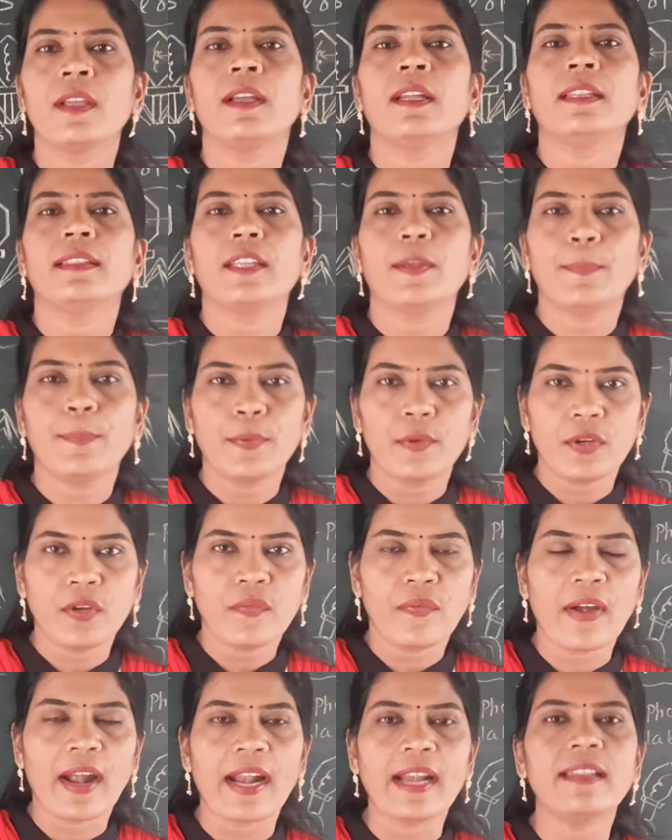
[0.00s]
They
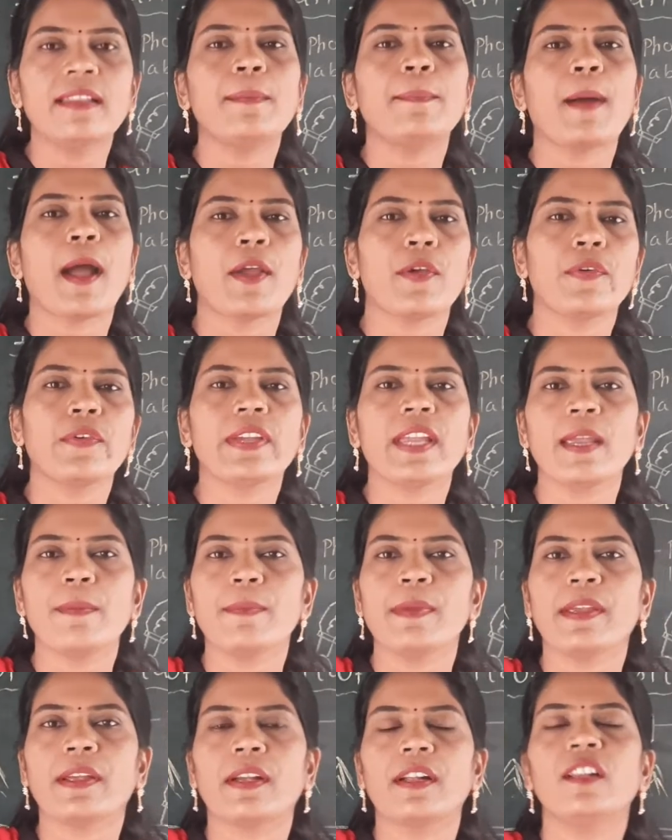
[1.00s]
purified the
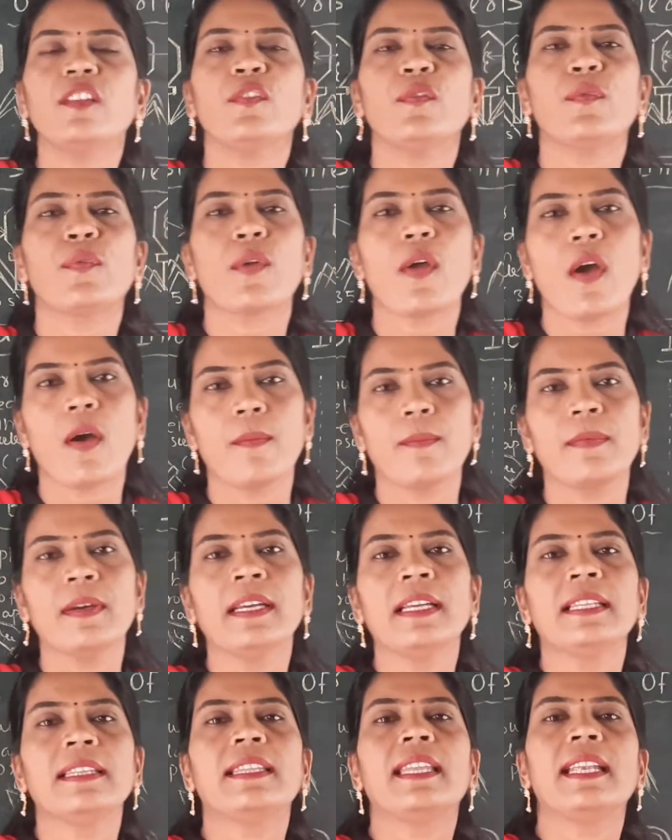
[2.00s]
biochemicals from
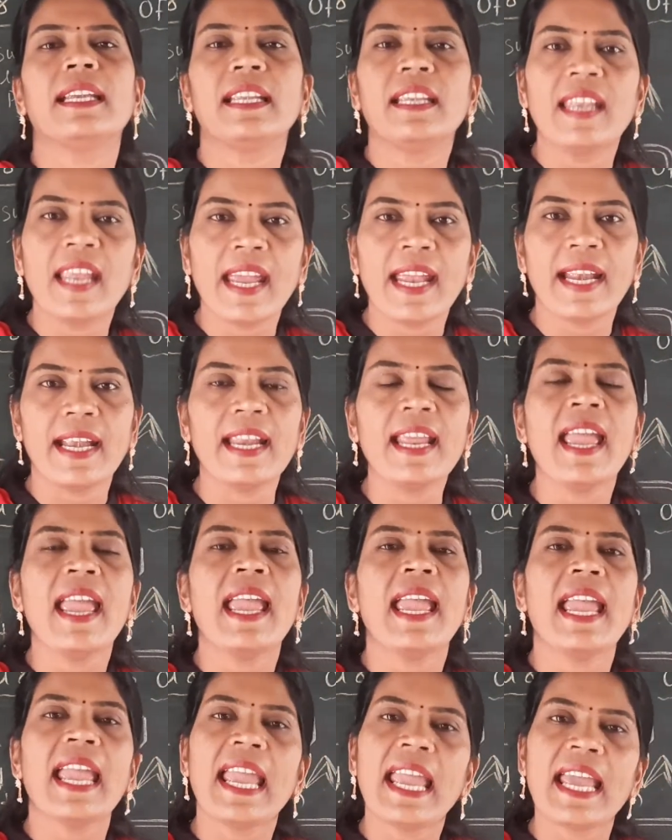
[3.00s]
the dead
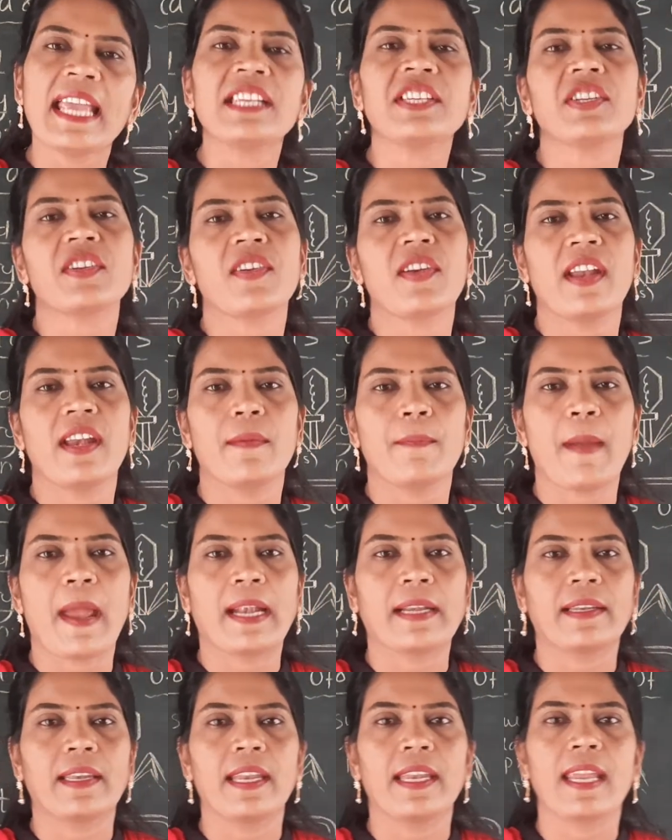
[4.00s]
S strain
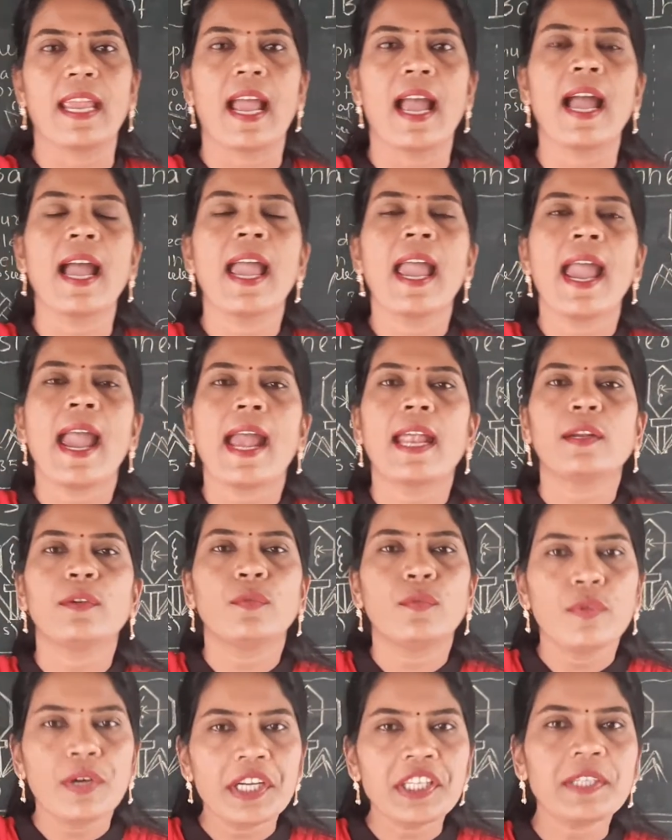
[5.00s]
bacteria.
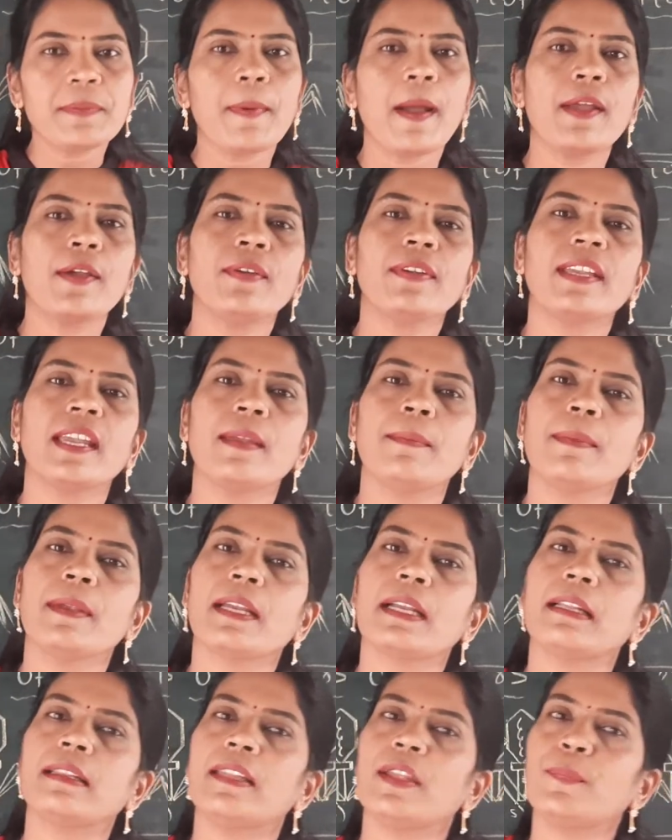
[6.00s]
And which
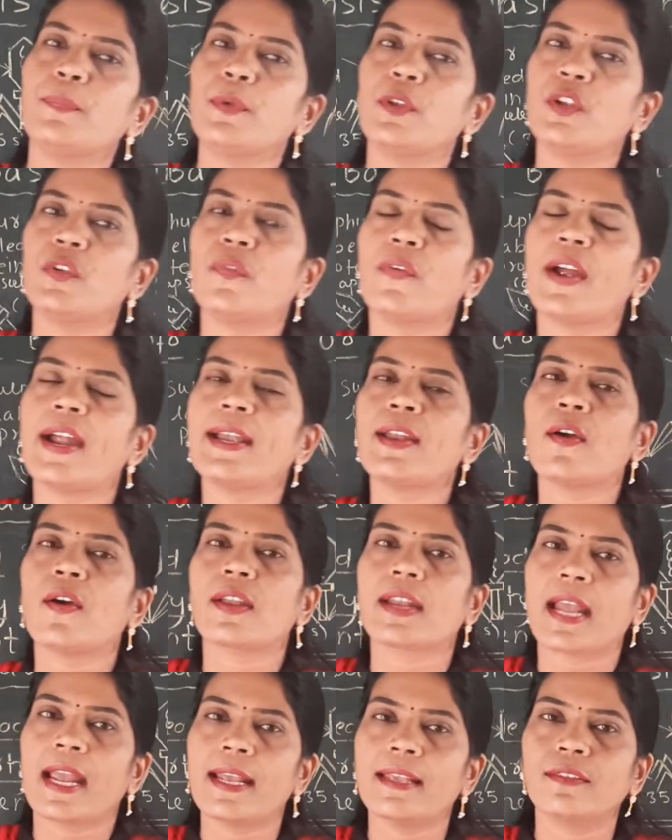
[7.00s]
biochemical they purified or
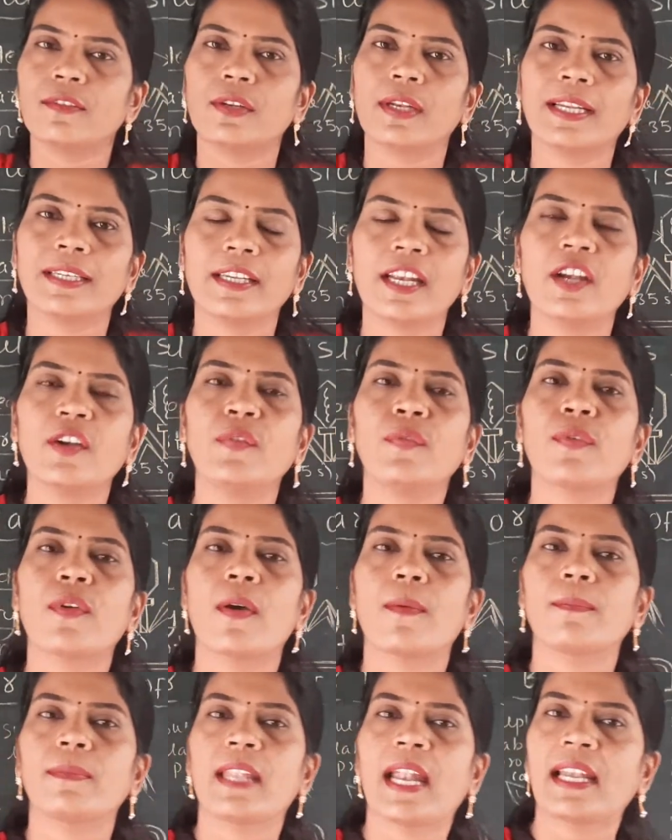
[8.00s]
isolated
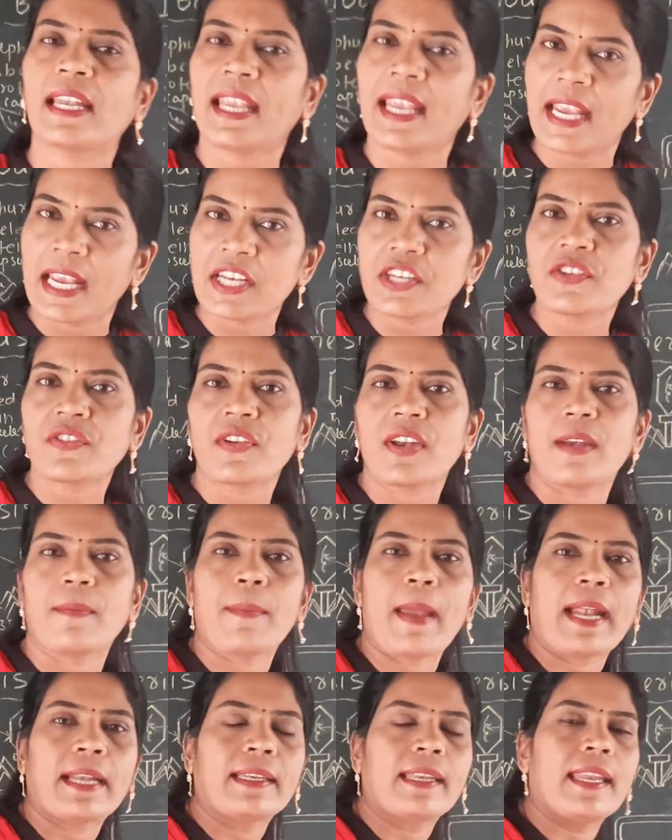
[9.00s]
from that S strain
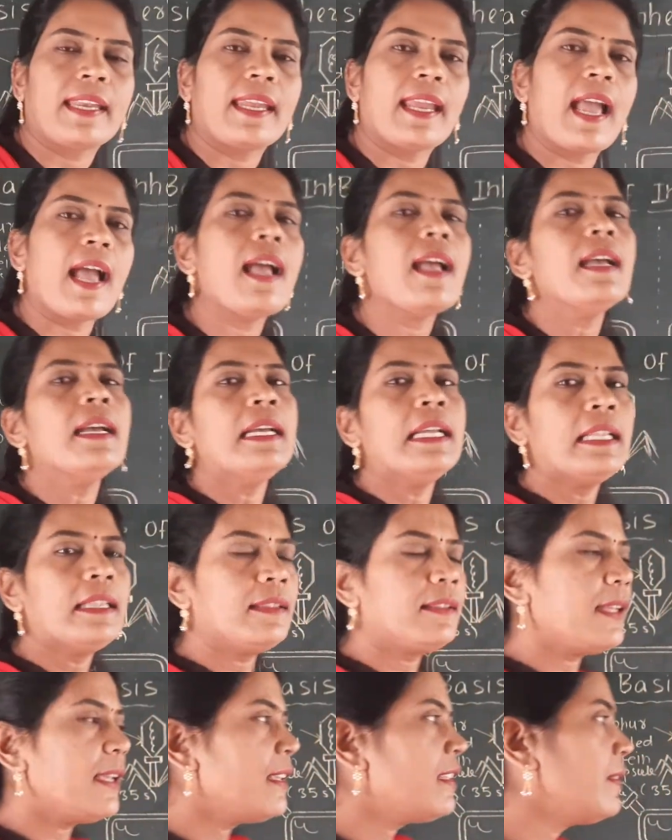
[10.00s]
bacteria?
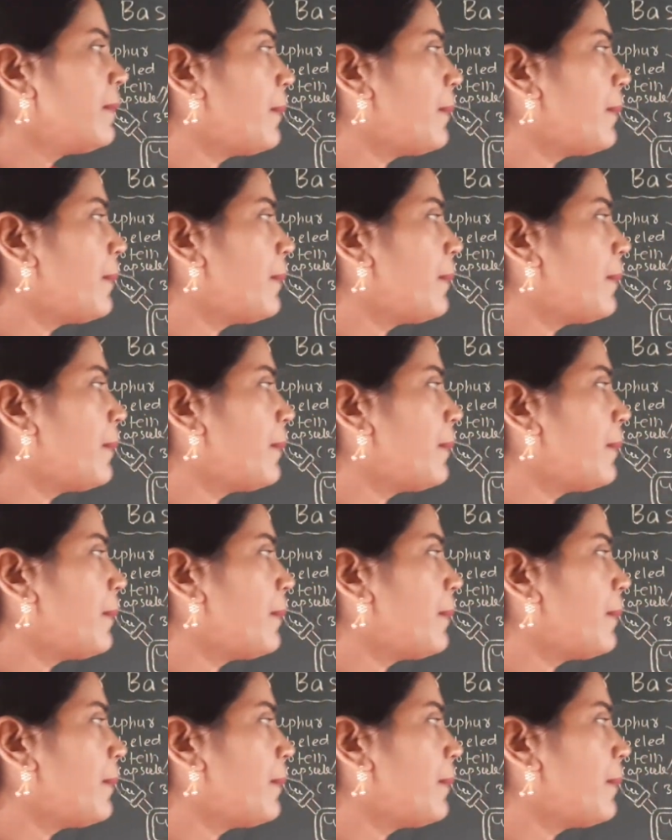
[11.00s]
These